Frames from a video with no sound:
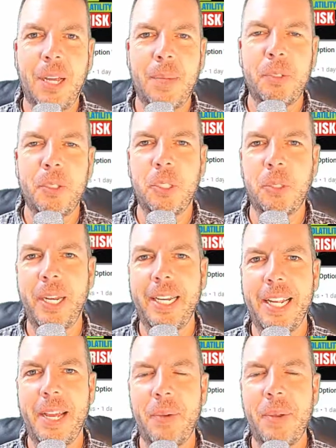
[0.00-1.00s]
Options
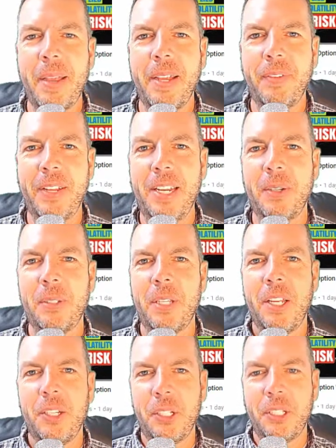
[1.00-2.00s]
Trading, and we make videos
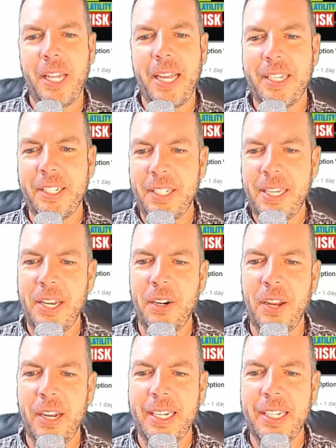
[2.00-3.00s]
just like you see
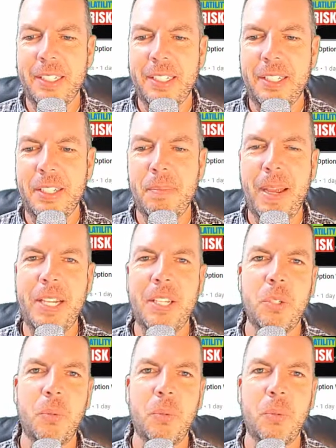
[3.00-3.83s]
here on a consistent basis